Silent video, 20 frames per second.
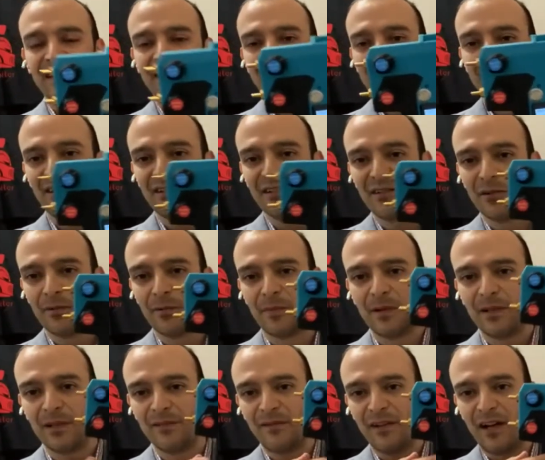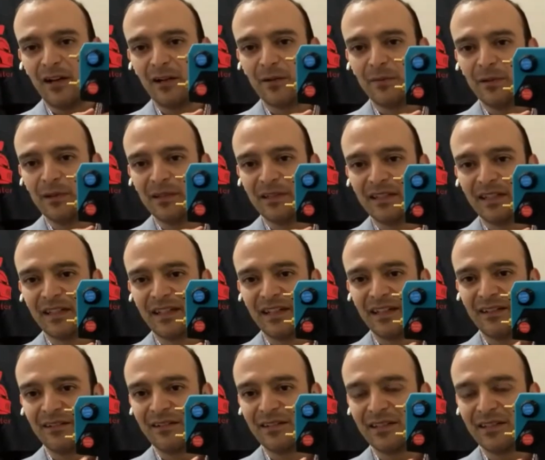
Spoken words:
is also a pretty valuable indicator.